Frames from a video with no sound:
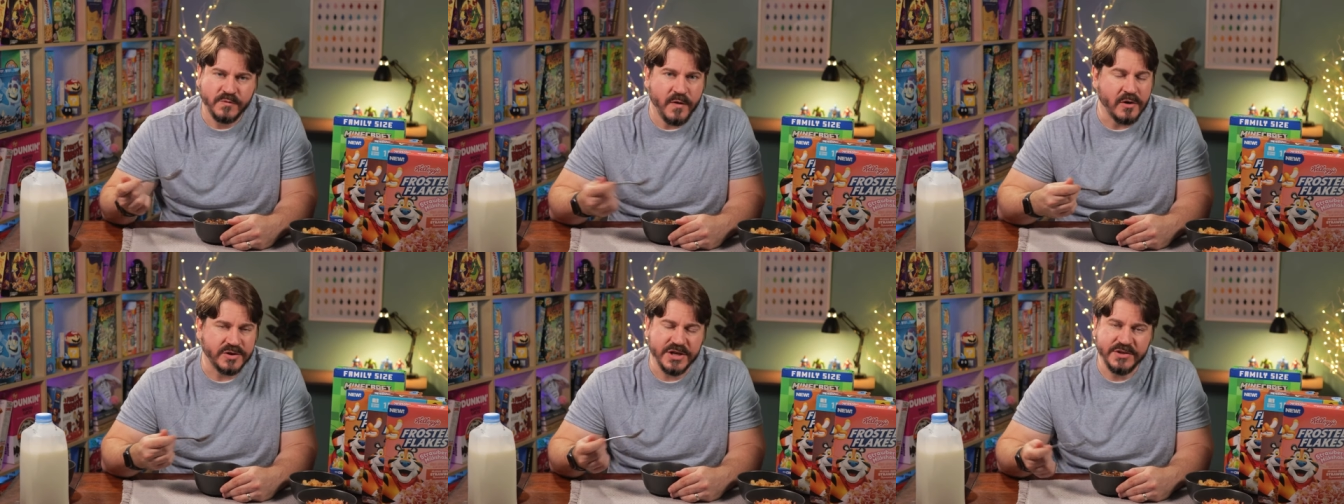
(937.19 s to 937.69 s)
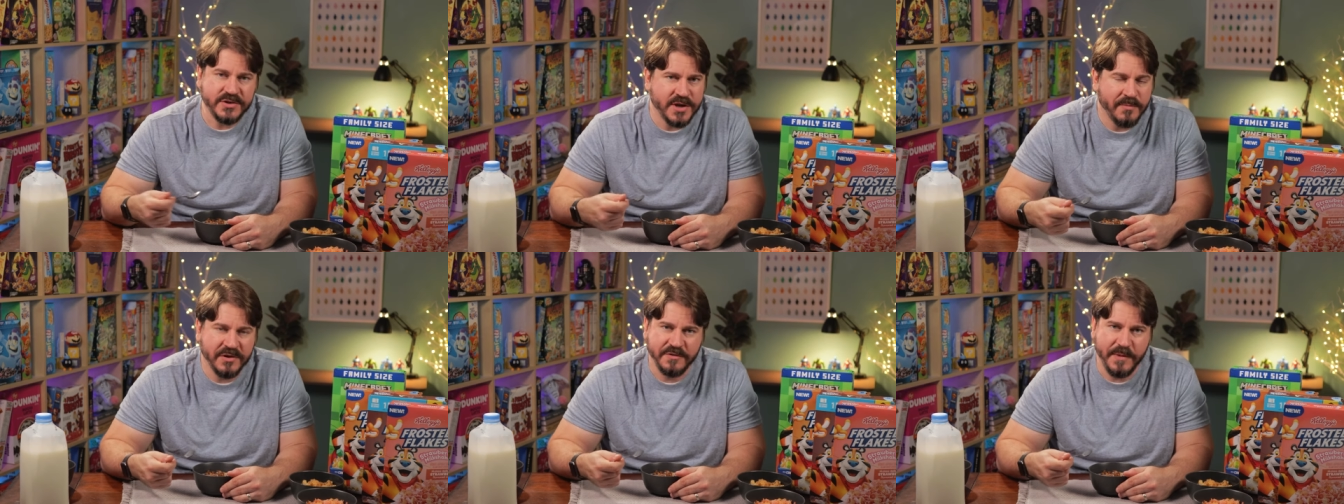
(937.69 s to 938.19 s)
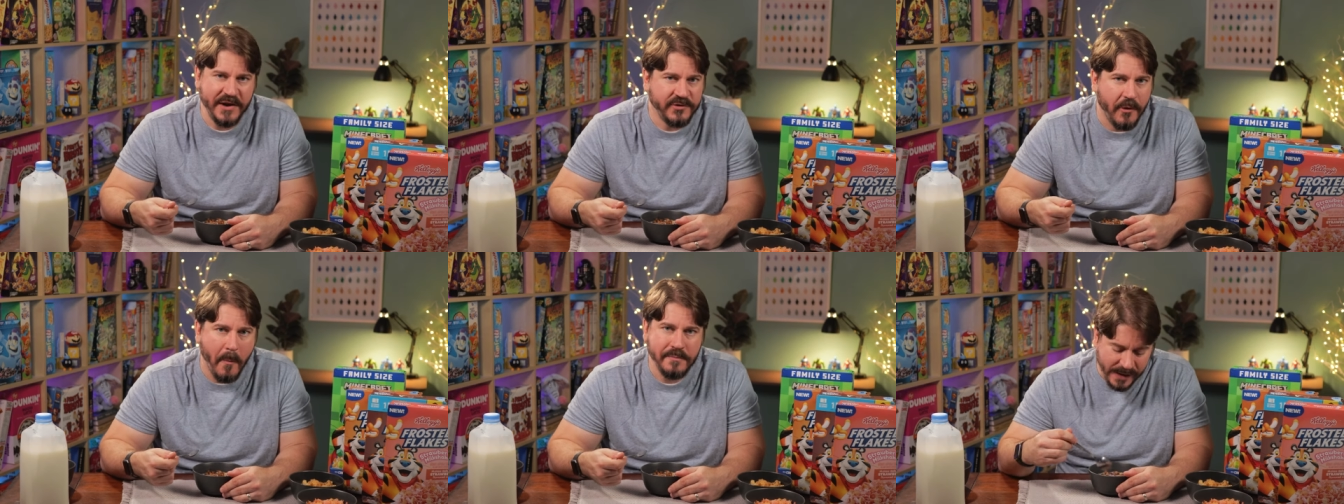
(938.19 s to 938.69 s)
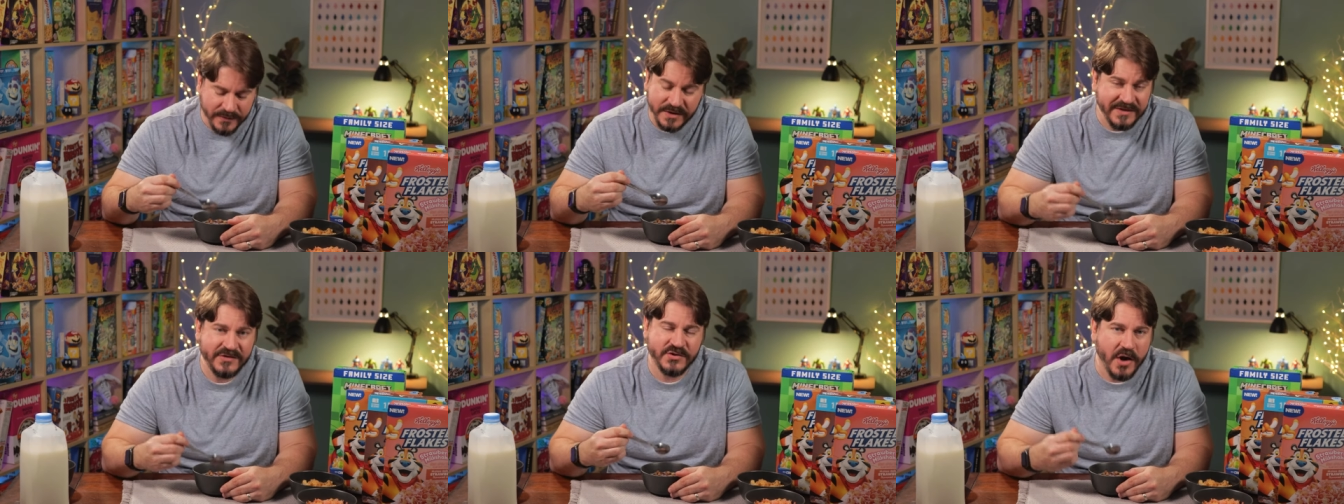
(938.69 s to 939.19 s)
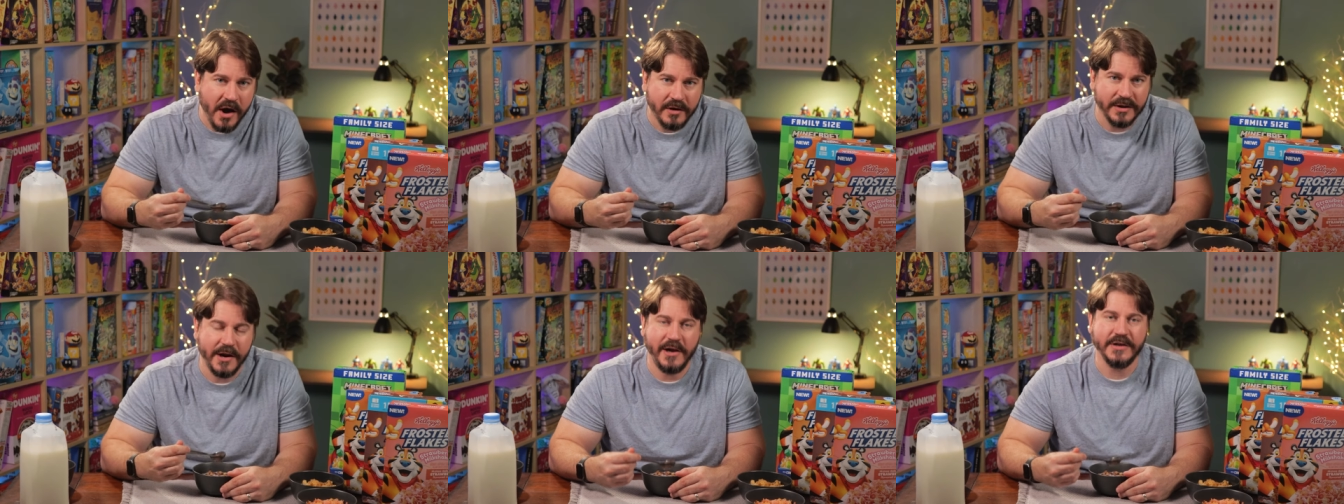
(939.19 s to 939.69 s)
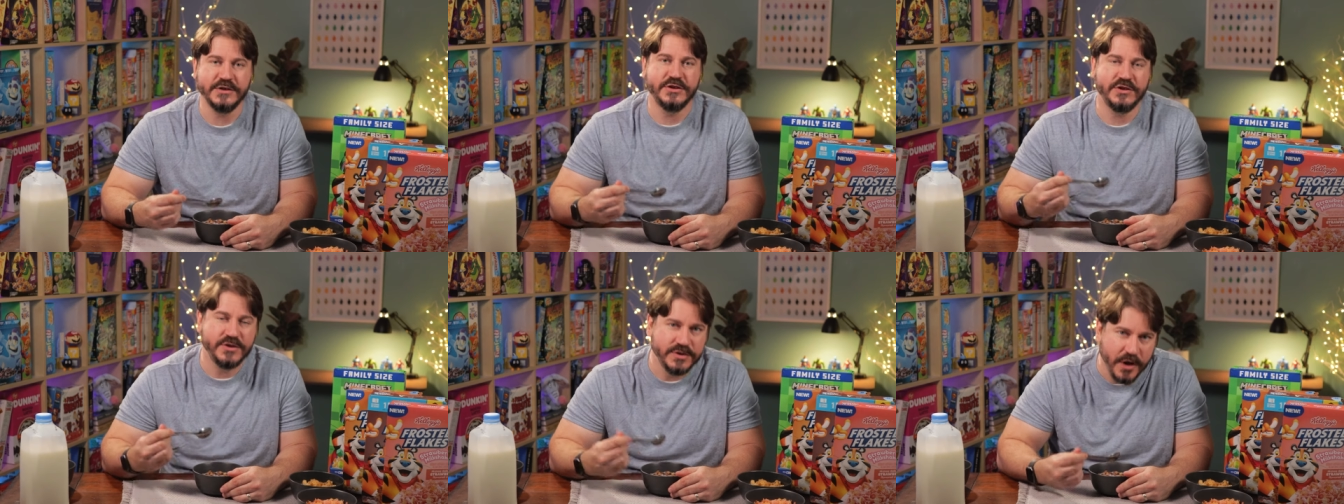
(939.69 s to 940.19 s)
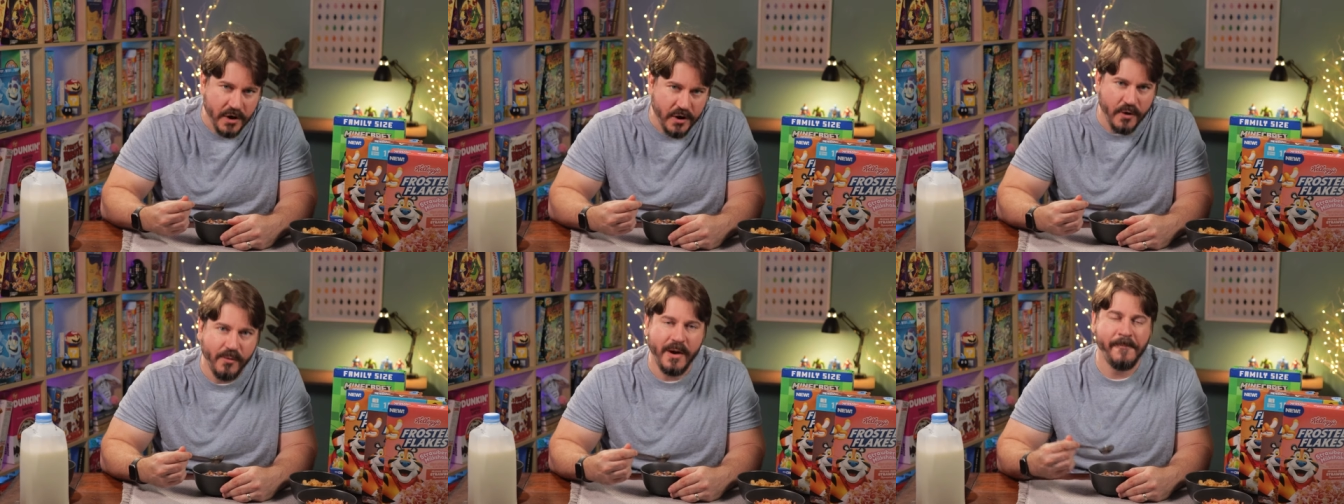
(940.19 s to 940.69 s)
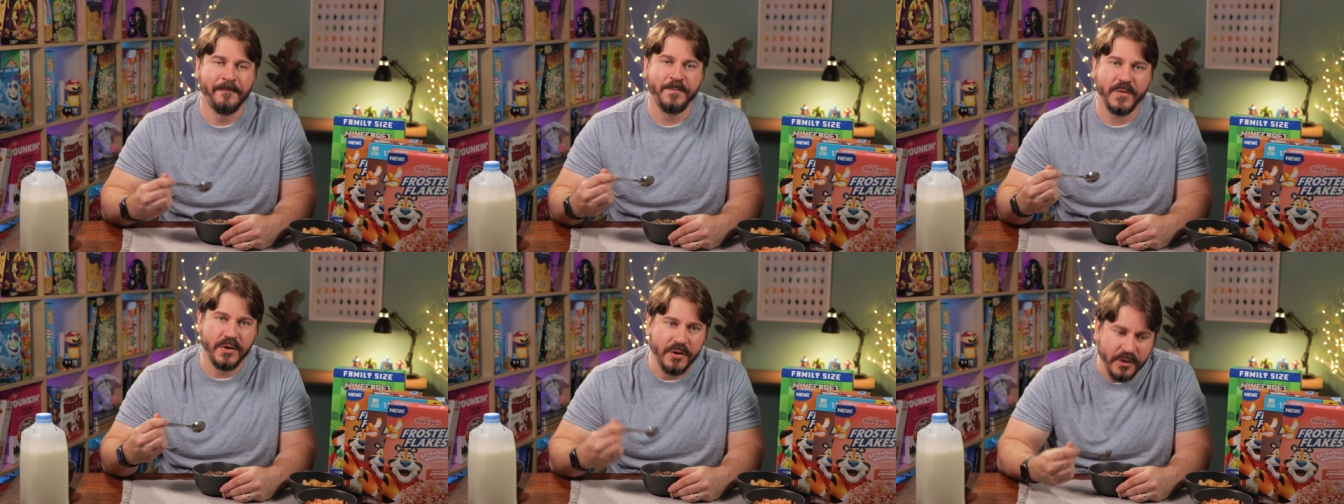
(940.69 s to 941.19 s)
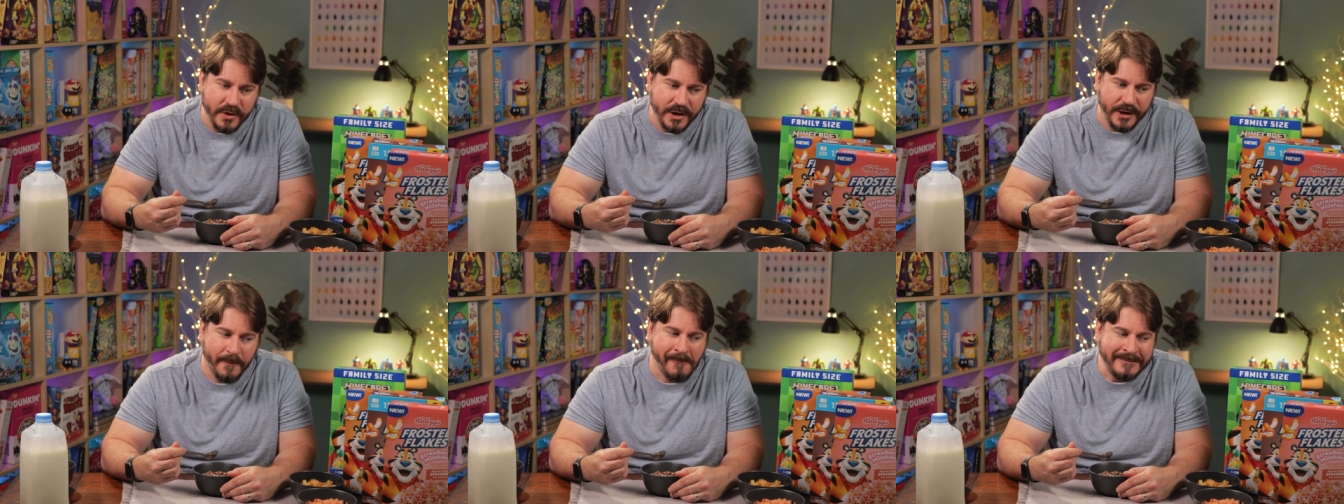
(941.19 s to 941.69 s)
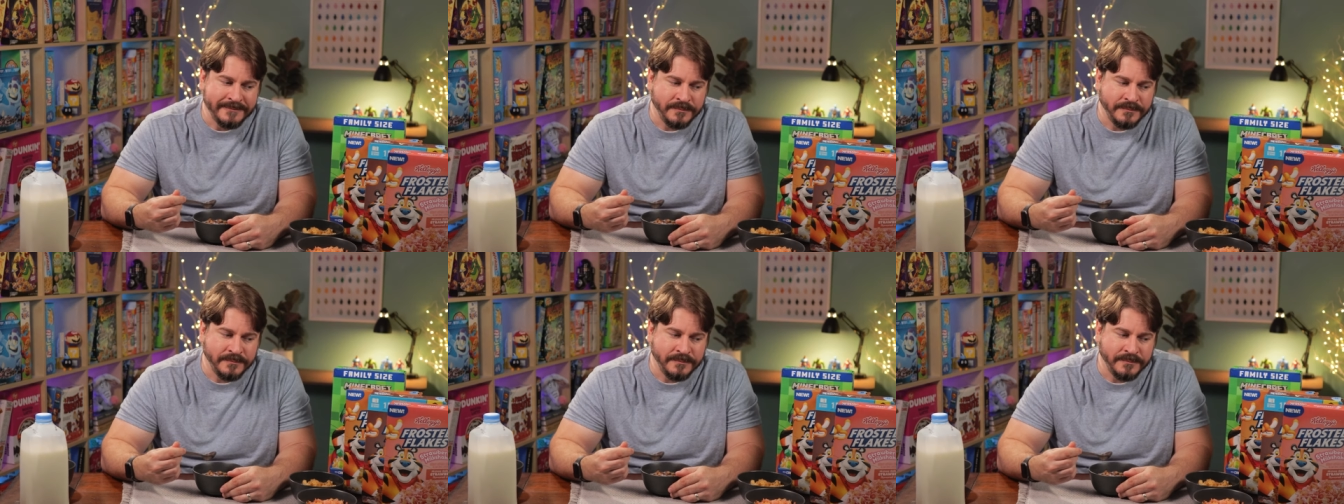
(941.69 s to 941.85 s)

Folks, these are something special. This chocolate is so good.